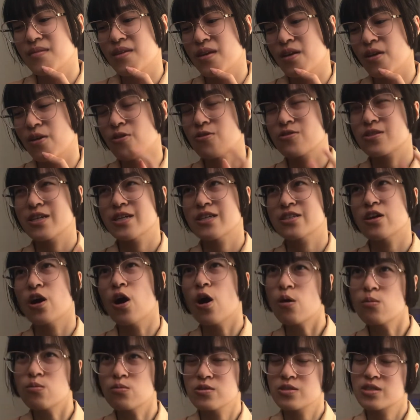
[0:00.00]
or it tastes
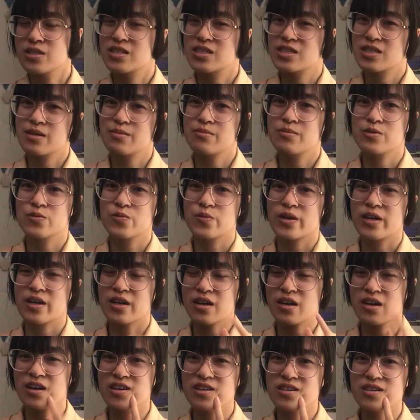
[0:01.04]
almost the same as when I
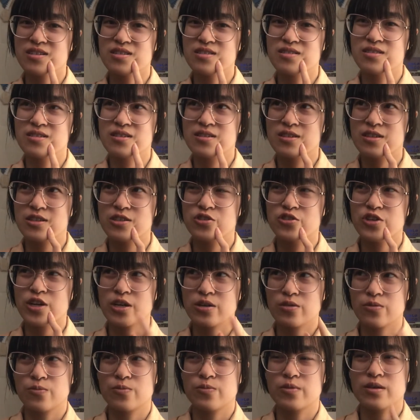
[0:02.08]
got it. The
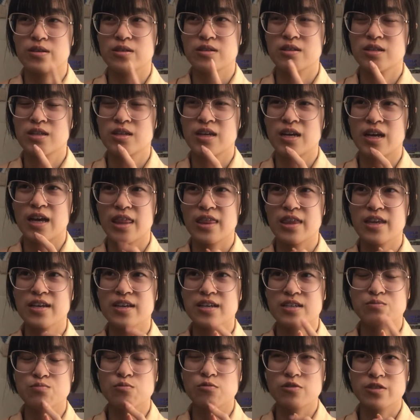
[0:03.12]
Dragonwell, I think,
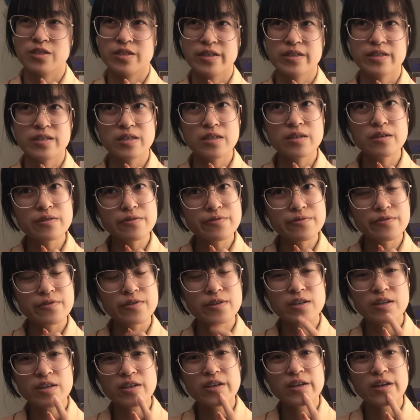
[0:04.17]
is more sensitive
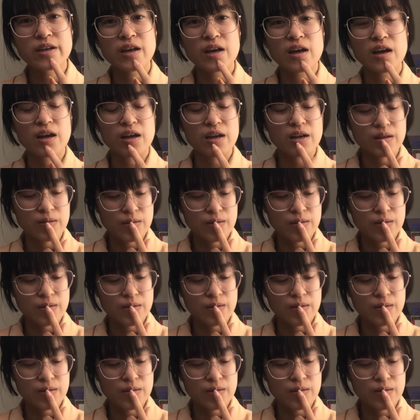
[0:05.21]
to